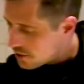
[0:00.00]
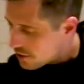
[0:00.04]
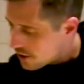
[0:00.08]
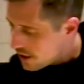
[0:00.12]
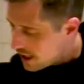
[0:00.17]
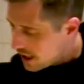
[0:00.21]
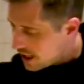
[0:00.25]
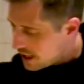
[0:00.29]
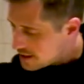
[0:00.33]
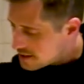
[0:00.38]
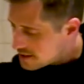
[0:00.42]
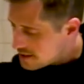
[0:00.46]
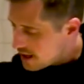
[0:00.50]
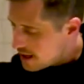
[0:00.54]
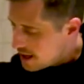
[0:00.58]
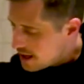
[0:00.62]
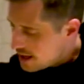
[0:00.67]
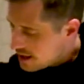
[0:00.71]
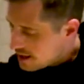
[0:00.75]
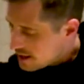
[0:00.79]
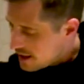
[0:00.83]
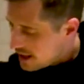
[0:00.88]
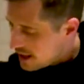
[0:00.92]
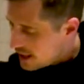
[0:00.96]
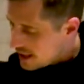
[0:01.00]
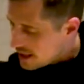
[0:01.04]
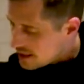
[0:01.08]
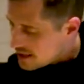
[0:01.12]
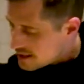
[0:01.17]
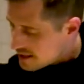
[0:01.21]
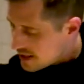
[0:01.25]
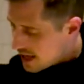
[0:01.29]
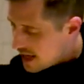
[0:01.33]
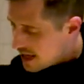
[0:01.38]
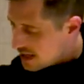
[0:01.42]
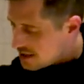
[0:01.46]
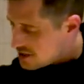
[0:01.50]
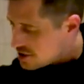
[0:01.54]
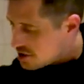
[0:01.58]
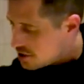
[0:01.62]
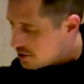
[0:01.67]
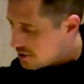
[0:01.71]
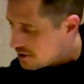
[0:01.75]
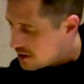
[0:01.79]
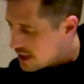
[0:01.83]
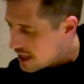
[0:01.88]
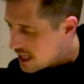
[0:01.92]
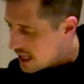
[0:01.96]
ingredients that it says
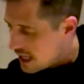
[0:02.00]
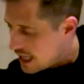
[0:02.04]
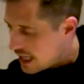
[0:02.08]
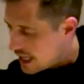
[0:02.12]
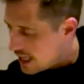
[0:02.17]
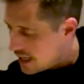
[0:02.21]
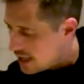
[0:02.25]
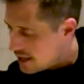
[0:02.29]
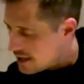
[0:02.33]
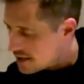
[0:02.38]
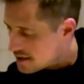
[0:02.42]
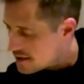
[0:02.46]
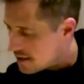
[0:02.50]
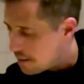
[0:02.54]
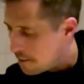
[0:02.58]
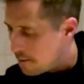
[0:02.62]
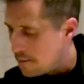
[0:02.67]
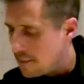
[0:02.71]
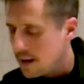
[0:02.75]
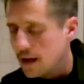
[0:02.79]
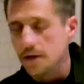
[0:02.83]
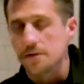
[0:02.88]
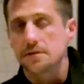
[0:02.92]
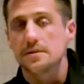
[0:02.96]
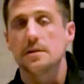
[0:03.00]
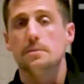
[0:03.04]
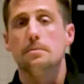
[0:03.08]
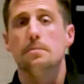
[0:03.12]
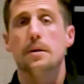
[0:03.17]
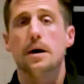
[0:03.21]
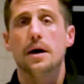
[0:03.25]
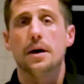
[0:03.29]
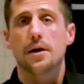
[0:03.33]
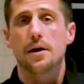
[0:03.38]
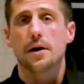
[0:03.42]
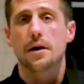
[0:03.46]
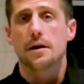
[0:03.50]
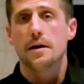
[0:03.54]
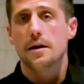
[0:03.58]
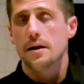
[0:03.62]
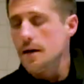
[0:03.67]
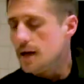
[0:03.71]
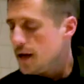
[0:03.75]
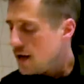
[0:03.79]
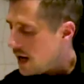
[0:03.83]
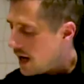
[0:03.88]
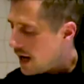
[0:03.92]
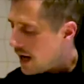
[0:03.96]
you need some melted butter.
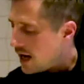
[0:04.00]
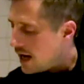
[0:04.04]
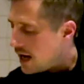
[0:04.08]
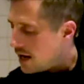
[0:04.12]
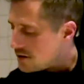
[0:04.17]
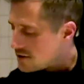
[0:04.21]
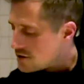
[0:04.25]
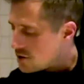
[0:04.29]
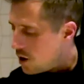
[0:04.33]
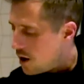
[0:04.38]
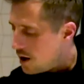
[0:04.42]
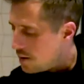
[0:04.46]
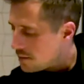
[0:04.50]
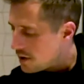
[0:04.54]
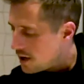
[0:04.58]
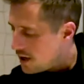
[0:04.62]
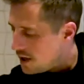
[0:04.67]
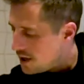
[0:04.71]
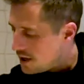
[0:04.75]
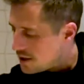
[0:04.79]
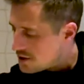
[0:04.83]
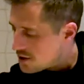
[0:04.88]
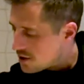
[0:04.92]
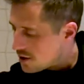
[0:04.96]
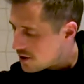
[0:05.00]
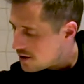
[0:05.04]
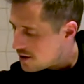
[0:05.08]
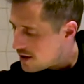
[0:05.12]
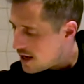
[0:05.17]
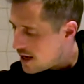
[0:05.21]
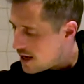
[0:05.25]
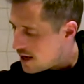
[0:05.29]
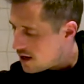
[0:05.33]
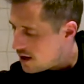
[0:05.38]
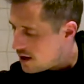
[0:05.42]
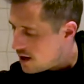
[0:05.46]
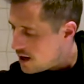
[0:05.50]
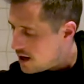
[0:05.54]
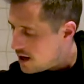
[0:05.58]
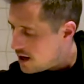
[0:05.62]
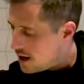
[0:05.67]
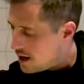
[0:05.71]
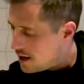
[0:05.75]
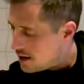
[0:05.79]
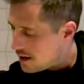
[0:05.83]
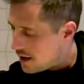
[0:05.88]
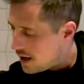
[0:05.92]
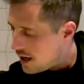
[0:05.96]
And so I'm going to turn that
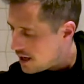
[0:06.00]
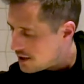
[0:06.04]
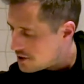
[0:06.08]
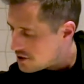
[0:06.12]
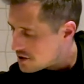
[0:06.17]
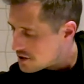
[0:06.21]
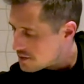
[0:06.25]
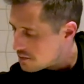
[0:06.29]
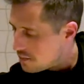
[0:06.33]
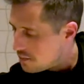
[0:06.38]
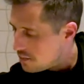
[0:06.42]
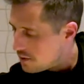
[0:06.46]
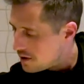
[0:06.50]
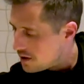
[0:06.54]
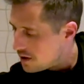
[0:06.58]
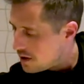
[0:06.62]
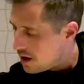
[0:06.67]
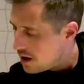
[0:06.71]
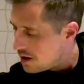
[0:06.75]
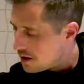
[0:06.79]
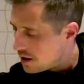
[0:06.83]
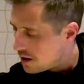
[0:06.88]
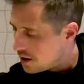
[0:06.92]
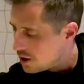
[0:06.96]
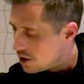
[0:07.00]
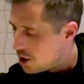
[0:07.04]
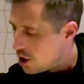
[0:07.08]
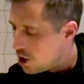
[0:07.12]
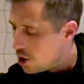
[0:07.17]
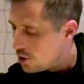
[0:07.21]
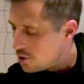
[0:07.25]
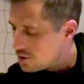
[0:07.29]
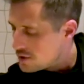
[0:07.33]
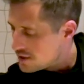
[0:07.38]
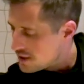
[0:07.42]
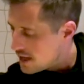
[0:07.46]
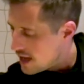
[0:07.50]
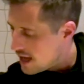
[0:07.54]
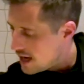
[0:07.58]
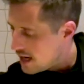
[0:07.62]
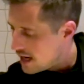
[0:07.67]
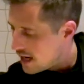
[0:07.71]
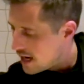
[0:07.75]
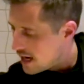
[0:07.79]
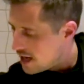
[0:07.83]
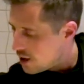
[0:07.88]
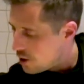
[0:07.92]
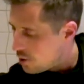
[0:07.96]
on and just put it on a low
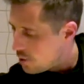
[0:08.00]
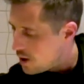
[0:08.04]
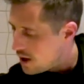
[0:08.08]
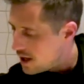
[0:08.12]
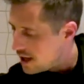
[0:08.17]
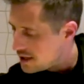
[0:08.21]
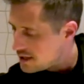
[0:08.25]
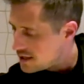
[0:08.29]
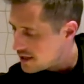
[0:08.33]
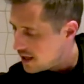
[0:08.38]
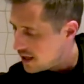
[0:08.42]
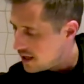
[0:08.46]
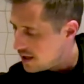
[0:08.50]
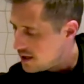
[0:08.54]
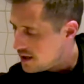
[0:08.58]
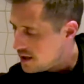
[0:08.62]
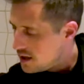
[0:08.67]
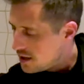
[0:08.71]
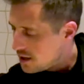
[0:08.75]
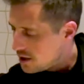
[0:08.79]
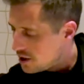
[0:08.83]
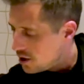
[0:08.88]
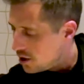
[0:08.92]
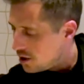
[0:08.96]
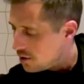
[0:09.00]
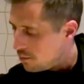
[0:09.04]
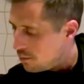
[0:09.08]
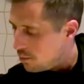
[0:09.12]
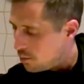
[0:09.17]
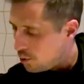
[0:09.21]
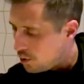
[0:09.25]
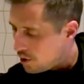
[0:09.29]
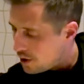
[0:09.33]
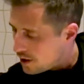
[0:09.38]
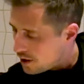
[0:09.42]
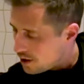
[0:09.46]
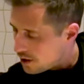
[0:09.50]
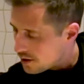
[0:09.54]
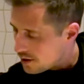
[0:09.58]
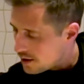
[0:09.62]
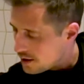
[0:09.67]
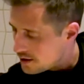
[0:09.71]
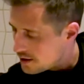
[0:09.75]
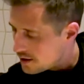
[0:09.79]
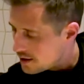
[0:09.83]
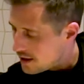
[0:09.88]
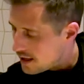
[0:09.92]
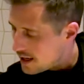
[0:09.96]
setting. I don't want it to, you know, boil or
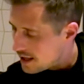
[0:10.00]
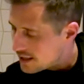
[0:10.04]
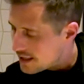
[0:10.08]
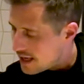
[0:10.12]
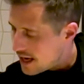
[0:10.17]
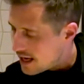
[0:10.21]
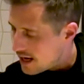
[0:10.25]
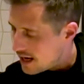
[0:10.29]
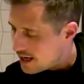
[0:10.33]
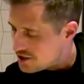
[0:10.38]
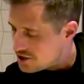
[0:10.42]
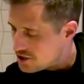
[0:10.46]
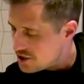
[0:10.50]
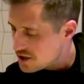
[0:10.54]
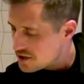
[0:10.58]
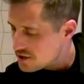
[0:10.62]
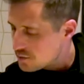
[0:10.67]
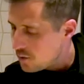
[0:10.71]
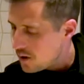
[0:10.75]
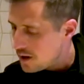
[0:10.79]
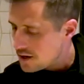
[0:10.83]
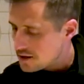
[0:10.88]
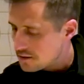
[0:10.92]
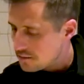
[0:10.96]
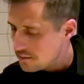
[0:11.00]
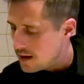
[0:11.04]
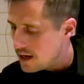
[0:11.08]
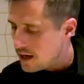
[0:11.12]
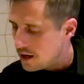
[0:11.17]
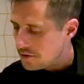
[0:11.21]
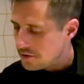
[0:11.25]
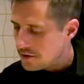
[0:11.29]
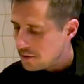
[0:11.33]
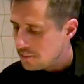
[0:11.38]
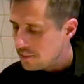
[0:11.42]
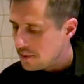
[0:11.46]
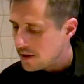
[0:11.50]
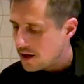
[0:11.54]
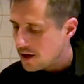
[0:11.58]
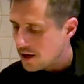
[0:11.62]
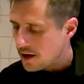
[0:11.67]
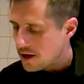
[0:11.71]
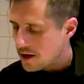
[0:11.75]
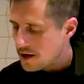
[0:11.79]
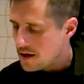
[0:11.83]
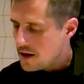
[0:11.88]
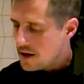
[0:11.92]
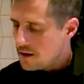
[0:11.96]
anything like that. I just want to melt the
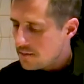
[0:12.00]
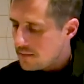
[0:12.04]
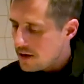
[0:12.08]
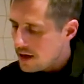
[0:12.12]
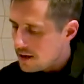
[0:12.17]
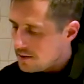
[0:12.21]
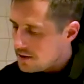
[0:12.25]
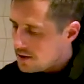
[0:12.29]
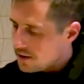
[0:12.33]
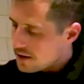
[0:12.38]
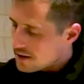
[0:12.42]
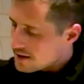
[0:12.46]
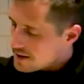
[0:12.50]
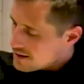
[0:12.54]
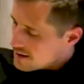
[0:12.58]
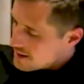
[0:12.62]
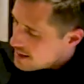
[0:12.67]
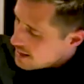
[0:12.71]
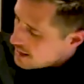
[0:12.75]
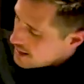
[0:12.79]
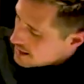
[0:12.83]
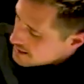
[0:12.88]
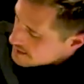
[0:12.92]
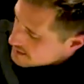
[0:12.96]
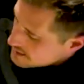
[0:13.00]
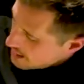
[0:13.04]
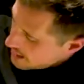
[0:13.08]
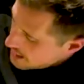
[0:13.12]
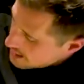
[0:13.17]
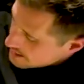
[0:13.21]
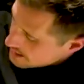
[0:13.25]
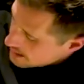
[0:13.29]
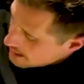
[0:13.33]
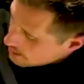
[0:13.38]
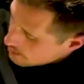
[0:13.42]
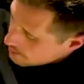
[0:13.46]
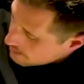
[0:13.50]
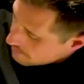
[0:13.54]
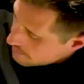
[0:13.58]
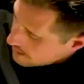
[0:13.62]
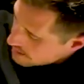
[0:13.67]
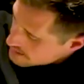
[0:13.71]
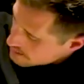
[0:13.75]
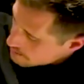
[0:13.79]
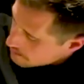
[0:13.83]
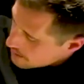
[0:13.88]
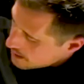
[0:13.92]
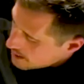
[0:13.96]
butter. Maybe you can see it inside there. We've
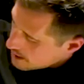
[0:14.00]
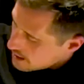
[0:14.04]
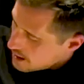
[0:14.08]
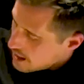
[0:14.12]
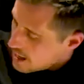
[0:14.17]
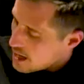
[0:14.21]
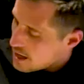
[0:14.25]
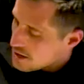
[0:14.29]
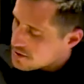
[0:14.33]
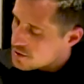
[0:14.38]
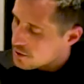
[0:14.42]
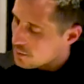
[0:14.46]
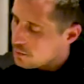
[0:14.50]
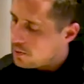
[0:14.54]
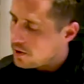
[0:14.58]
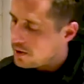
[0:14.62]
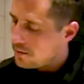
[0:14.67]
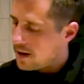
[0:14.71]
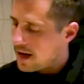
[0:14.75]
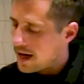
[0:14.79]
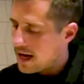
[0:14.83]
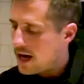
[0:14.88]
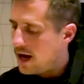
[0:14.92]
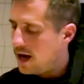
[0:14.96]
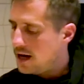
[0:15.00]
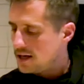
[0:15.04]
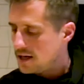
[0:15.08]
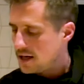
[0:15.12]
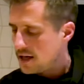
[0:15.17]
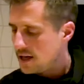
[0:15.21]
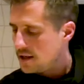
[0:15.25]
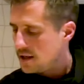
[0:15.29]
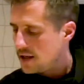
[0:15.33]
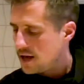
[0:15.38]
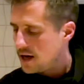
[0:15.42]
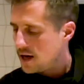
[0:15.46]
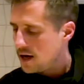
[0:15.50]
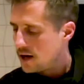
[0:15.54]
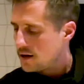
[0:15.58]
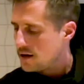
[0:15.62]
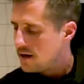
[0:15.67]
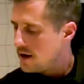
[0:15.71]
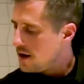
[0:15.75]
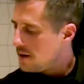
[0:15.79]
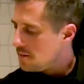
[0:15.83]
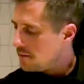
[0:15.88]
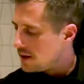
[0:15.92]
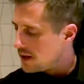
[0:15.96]
got some butter. I also put my honey in there
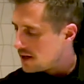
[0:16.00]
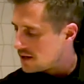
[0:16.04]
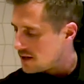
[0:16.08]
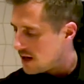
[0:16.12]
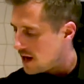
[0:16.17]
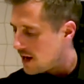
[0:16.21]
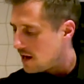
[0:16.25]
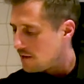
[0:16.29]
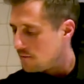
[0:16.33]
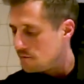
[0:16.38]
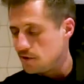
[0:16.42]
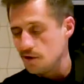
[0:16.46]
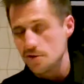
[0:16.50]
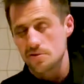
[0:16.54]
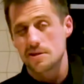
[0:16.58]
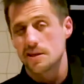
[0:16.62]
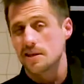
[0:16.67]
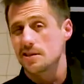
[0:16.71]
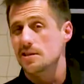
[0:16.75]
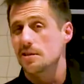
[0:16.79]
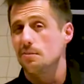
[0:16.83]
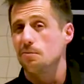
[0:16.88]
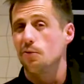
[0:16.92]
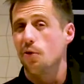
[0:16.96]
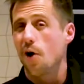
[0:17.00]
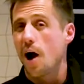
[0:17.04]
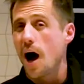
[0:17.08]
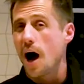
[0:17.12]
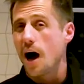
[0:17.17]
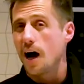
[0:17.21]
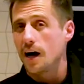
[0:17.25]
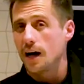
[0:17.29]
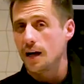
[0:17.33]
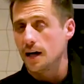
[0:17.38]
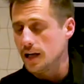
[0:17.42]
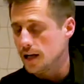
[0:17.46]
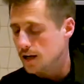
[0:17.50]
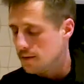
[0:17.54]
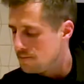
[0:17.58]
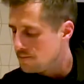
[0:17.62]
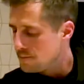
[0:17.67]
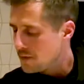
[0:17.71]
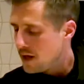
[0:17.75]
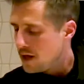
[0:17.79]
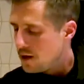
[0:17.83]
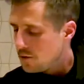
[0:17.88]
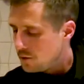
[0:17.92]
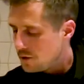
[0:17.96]
because I am using some raw honey.
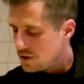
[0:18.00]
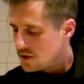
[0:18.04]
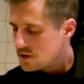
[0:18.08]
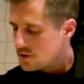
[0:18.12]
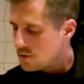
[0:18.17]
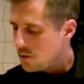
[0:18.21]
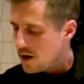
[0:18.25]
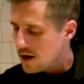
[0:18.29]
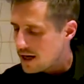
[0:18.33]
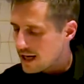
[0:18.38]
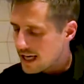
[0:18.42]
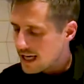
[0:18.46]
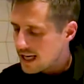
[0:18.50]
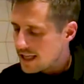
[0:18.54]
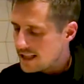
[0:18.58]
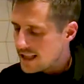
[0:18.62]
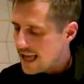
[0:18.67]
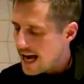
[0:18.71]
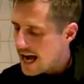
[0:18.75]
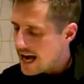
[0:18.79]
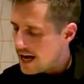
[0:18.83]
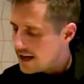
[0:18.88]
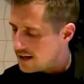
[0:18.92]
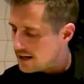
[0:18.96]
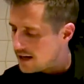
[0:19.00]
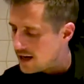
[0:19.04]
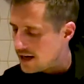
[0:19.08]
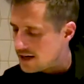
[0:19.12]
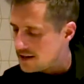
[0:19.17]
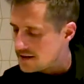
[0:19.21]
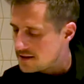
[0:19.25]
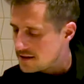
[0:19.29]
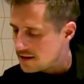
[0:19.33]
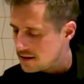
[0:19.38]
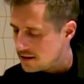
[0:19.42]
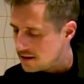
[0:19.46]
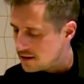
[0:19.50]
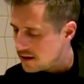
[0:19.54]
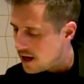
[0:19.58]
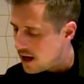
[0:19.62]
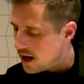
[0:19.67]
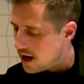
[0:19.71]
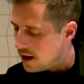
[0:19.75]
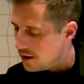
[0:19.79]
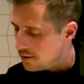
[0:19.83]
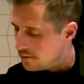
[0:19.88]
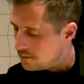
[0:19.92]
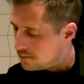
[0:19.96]
We just want to get that nice and
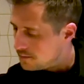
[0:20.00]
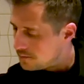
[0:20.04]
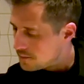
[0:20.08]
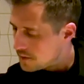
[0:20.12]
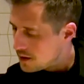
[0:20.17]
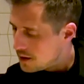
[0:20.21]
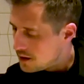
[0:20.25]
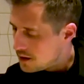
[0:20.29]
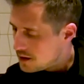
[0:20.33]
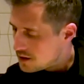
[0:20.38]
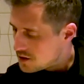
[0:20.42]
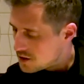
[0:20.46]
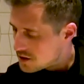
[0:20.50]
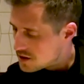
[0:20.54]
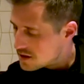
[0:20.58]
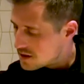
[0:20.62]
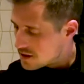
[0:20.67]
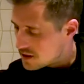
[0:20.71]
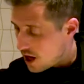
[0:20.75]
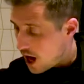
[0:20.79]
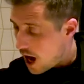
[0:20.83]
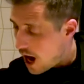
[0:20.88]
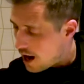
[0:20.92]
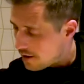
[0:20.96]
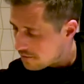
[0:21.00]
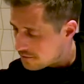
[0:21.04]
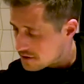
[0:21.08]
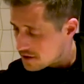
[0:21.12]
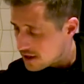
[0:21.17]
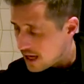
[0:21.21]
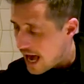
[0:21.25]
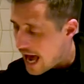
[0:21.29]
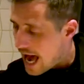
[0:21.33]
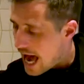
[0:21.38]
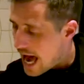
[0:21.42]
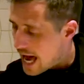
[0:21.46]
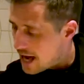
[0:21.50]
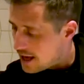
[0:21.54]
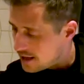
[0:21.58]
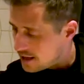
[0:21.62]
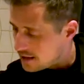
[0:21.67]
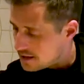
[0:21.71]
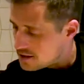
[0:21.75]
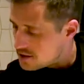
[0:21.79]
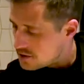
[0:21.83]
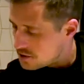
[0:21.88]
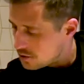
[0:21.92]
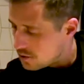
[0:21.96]
um, just soft to add
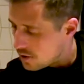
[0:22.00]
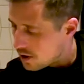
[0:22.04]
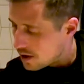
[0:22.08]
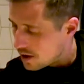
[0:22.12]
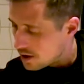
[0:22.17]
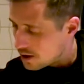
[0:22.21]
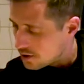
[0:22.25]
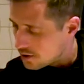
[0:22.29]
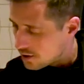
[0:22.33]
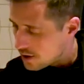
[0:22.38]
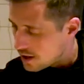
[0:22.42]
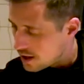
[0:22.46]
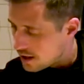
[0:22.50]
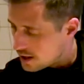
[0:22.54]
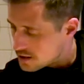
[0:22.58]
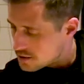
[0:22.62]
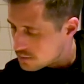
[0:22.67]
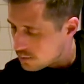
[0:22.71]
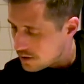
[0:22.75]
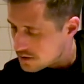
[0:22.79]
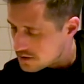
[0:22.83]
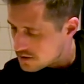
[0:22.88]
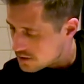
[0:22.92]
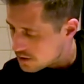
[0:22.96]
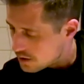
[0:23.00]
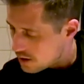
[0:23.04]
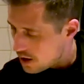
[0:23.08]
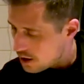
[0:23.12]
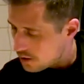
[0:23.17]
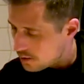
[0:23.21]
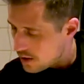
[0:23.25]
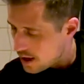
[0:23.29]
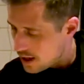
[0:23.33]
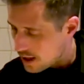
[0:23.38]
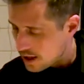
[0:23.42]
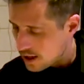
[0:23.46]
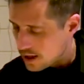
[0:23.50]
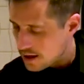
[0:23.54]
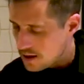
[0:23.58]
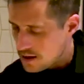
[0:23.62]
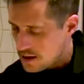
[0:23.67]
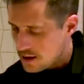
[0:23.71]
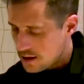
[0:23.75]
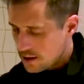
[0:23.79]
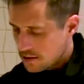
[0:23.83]
into our ingredients once they're all ready.